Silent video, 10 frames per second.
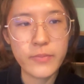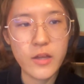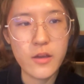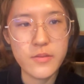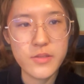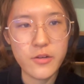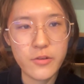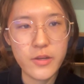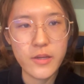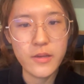Oh,
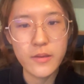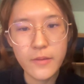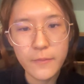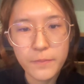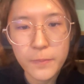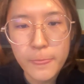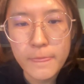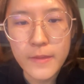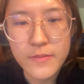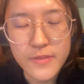sorry.
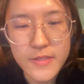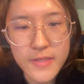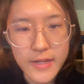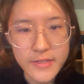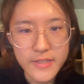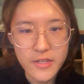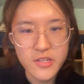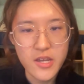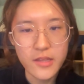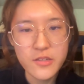This idea
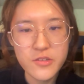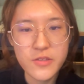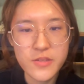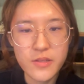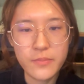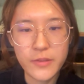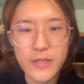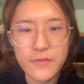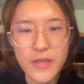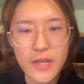challenges the
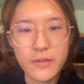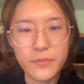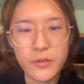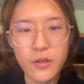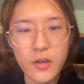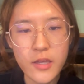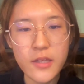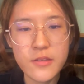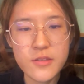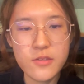belief that belonging
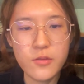is